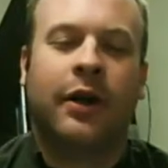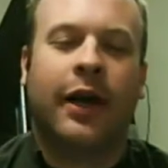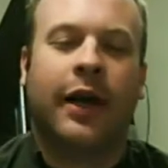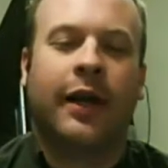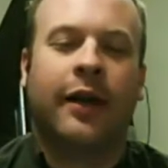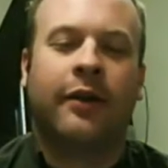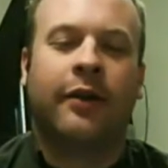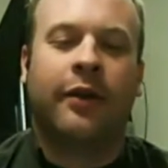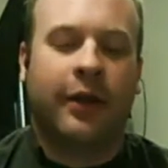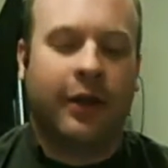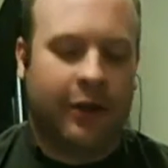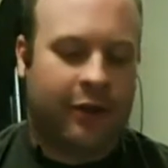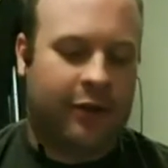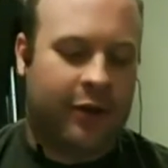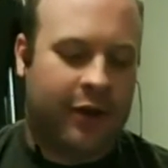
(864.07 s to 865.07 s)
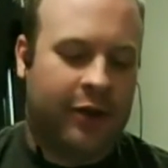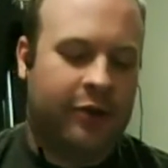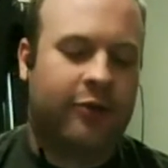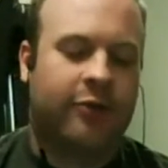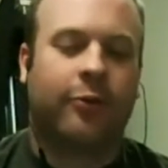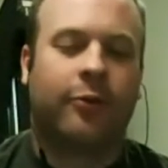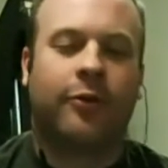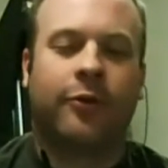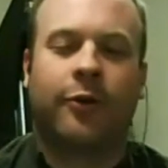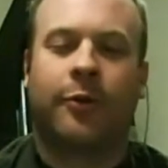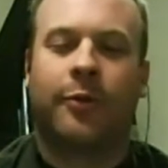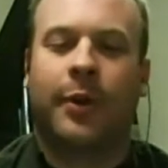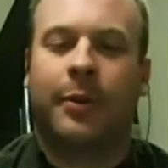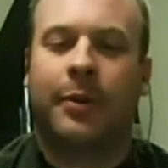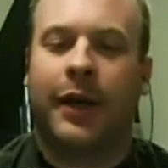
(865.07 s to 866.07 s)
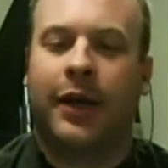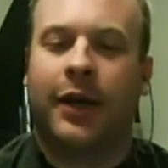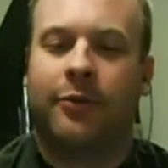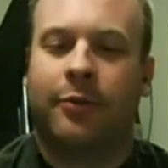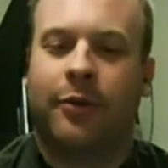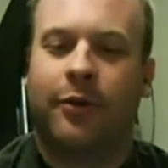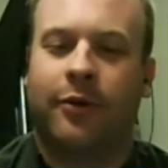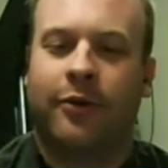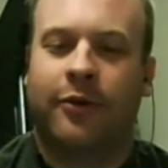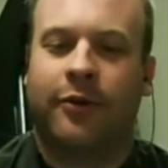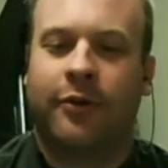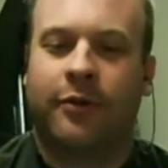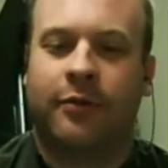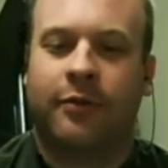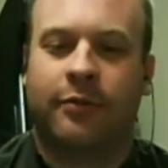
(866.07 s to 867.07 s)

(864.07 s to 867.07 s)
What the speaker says: and it stores all my passwords.